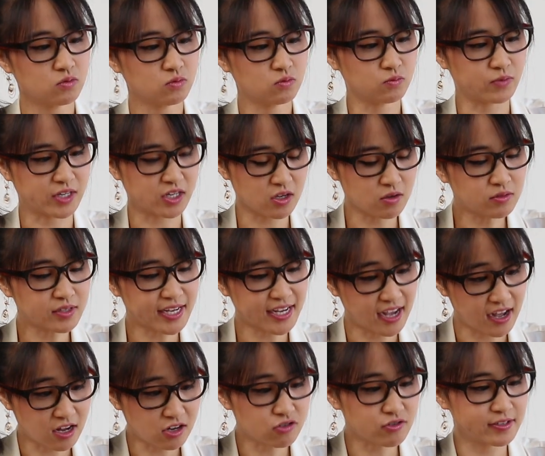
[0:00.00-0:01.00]
"When you take
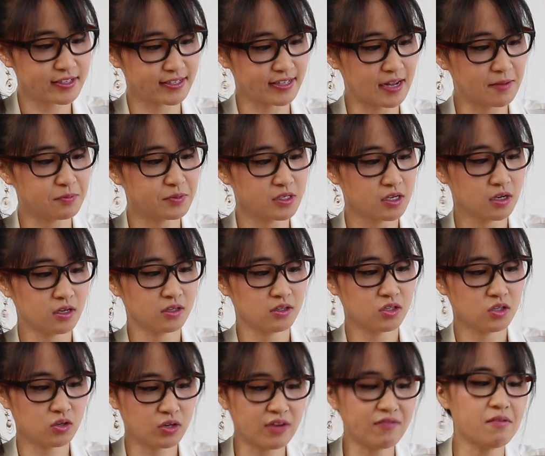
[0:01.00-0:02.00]
100 steps,
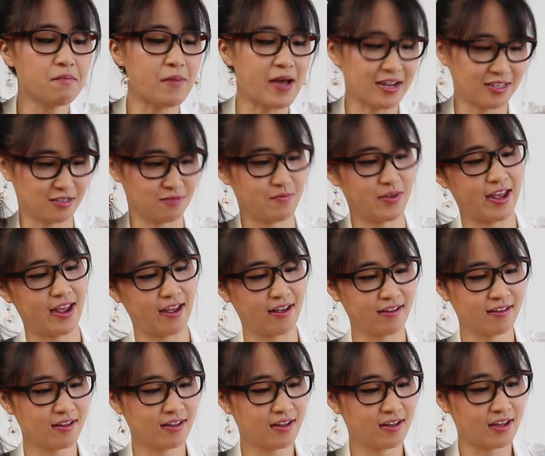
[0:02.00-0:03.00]
you give it back to me.